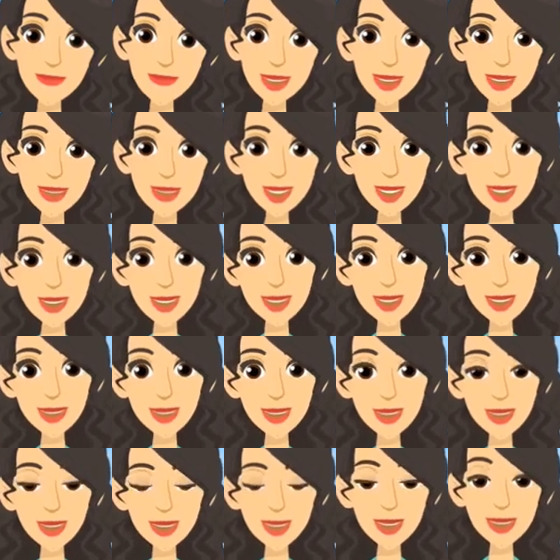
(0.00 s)
Welcome back
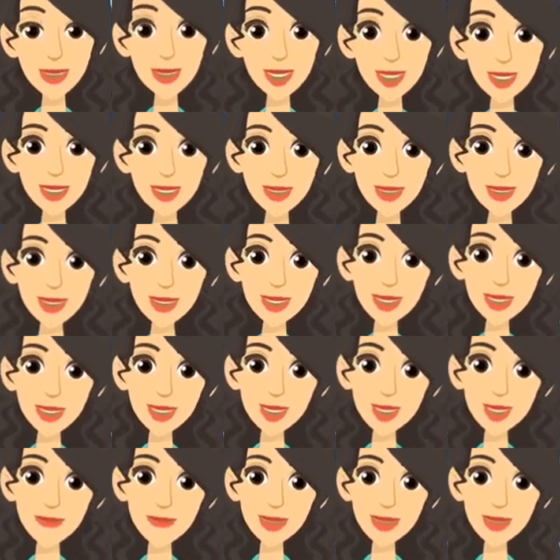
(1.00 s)
to our channel,
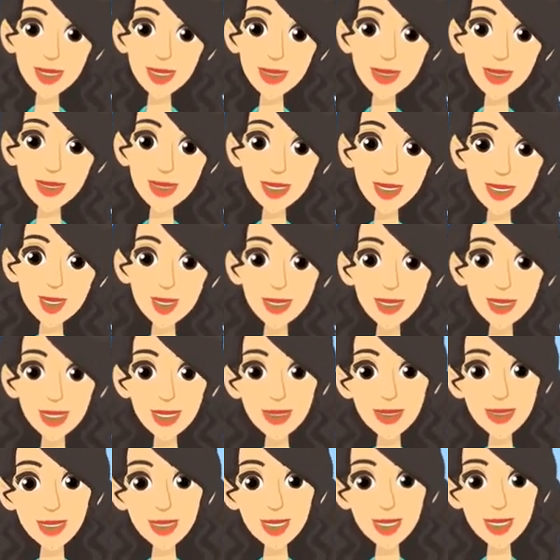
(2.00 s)
where we
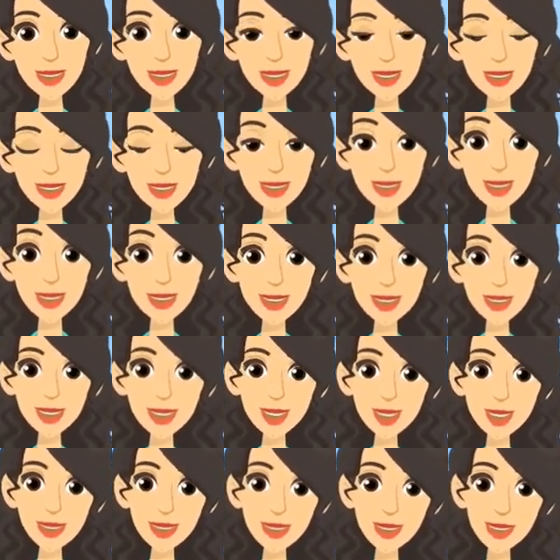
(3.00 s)
provide valuable
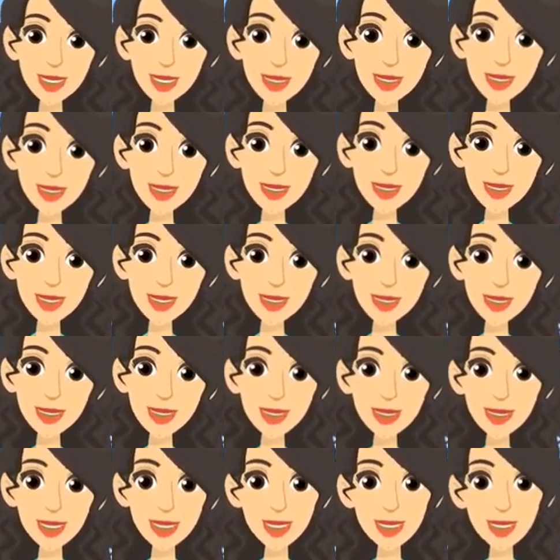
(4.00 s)
information on
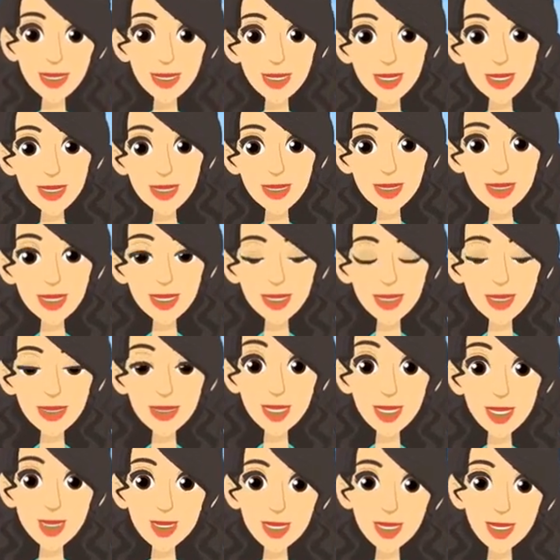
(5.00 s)
various legal
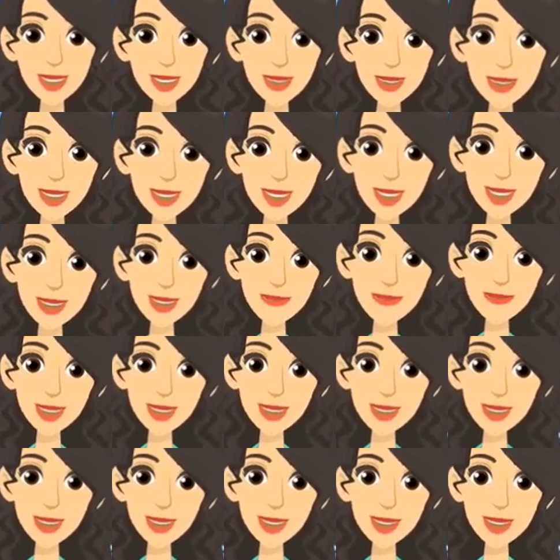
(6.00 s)
aspects. Today, we
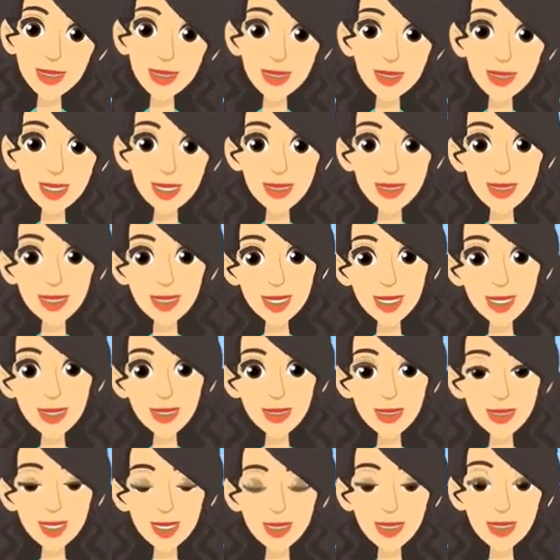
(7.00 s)
have a special
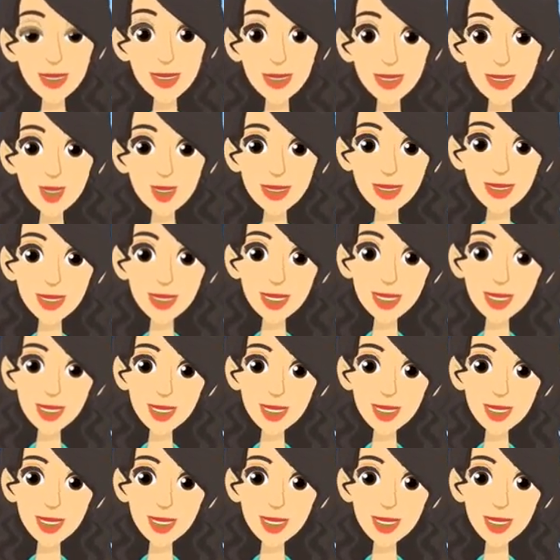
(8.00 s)
episode for you,